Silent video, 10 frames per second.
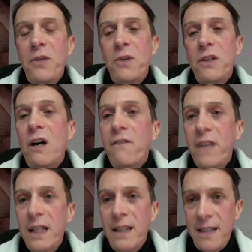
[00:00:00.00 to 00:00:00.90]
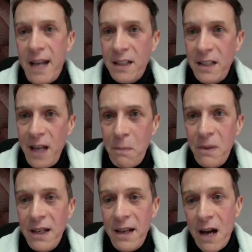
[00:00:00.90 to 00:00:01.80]
with a conflict that's actually
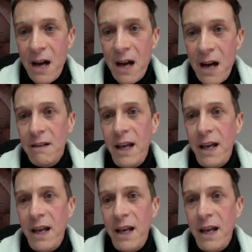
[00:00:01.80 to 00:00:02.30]
happening now